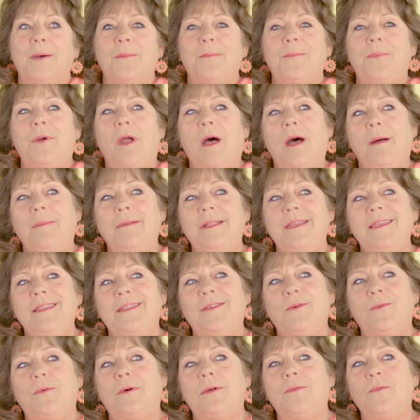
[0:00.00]
Probably
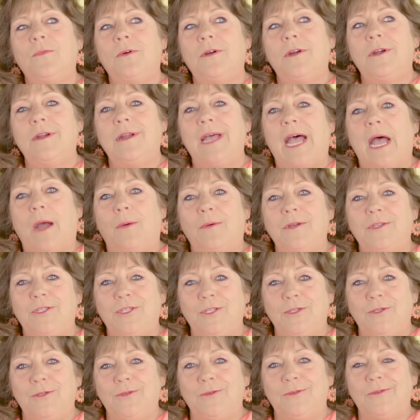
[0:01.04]
the one word I would
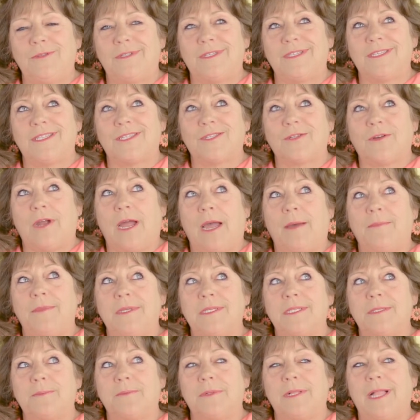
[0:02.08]
use to describe
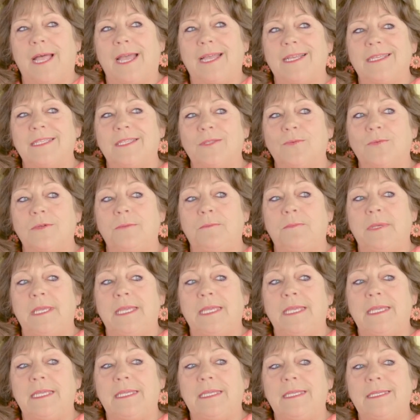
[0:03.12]
this place would
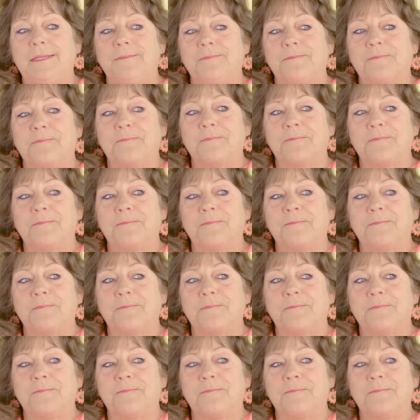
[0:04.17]
be